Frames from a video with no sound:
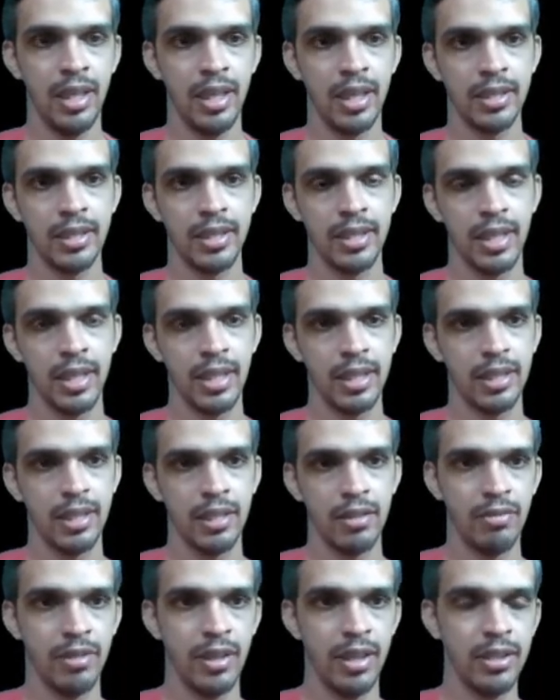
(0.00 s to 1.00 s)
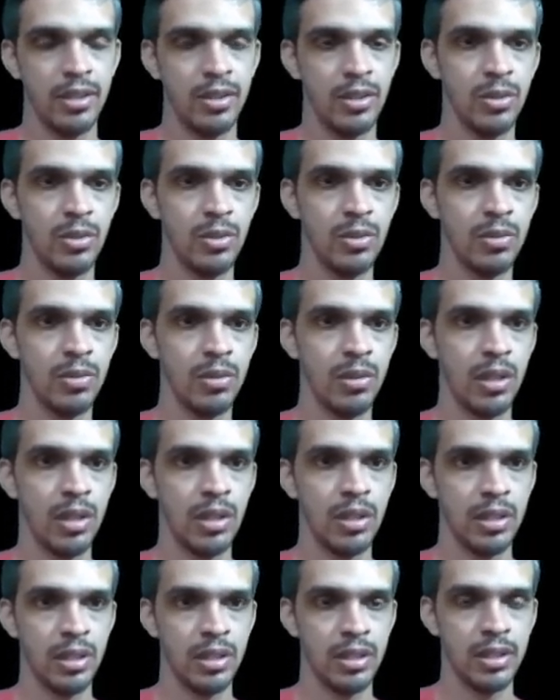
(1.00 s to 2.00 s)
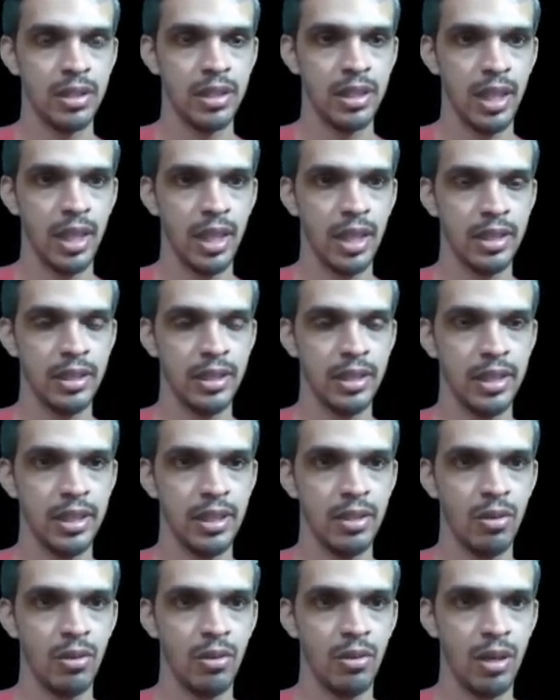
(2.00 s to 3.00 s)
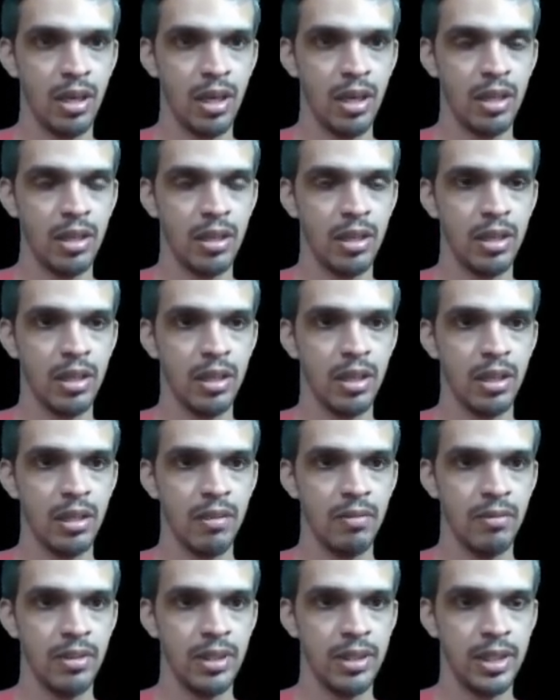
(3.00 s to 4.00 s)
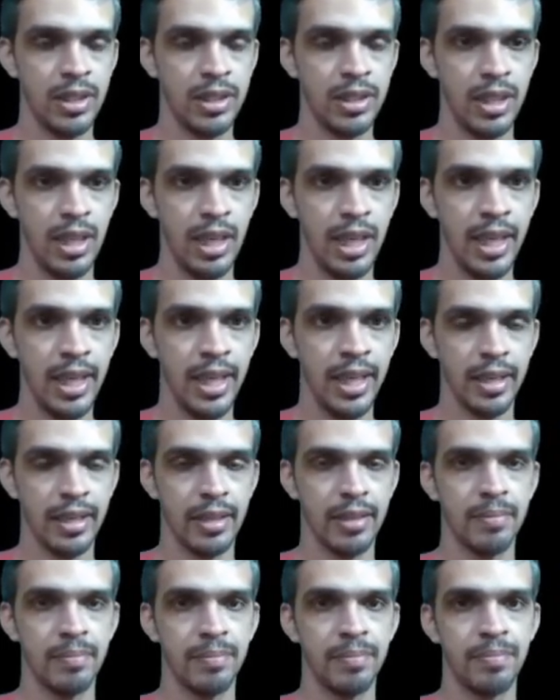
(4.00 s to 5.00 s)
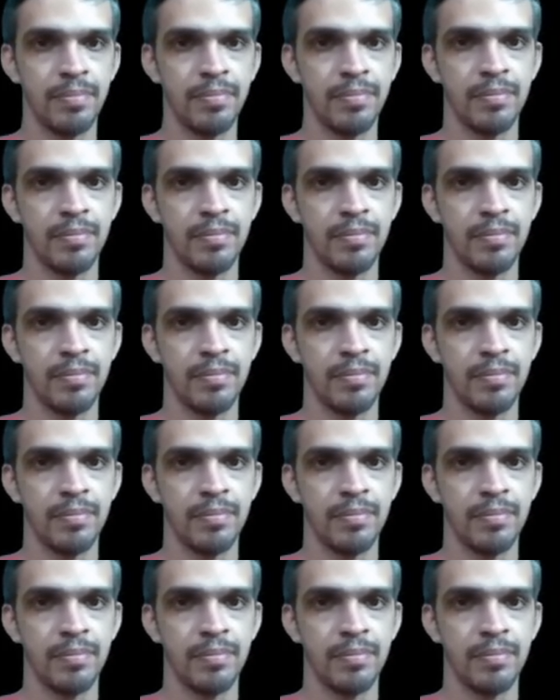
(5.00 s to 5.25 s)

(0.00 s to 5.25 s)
linear search refers to the searching order which is linear.